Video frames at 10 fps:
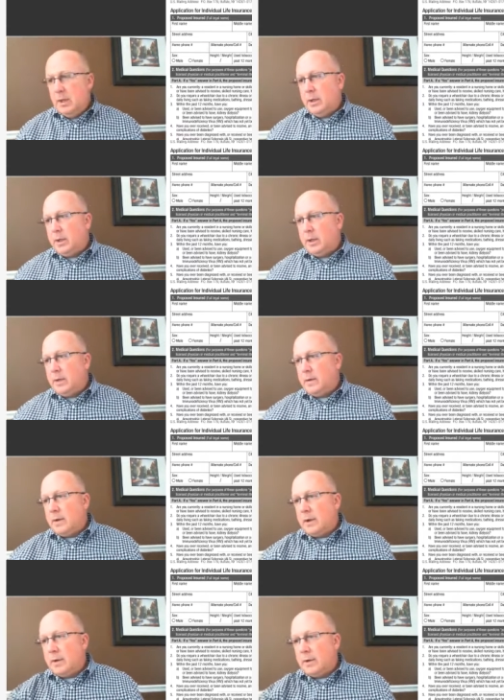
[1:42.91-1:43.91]
and
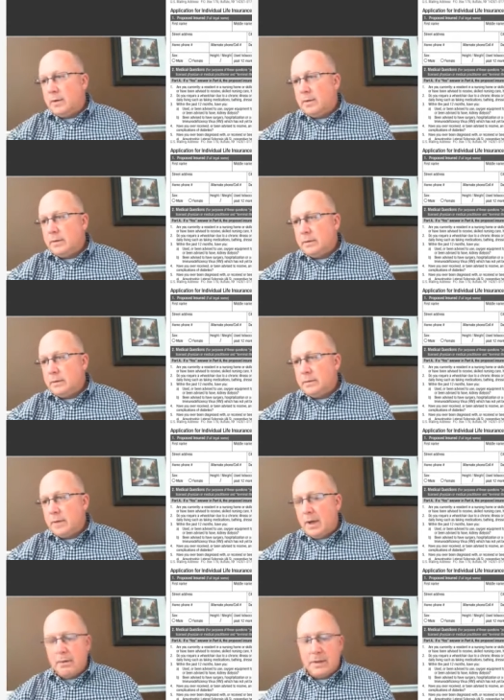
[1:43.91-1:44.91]
the
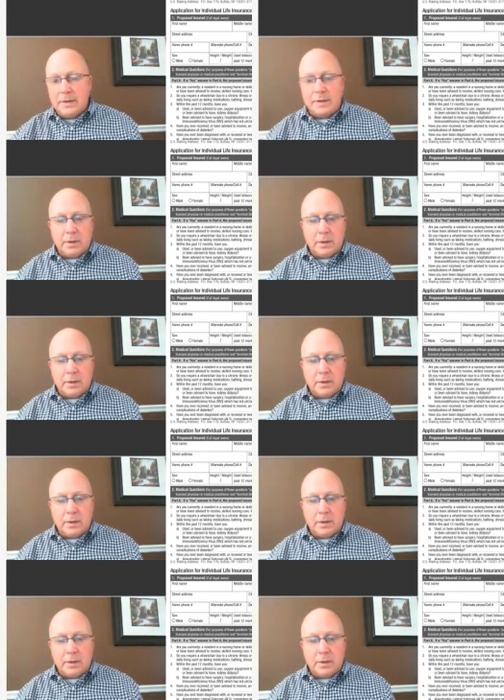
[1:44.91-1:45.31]
highlights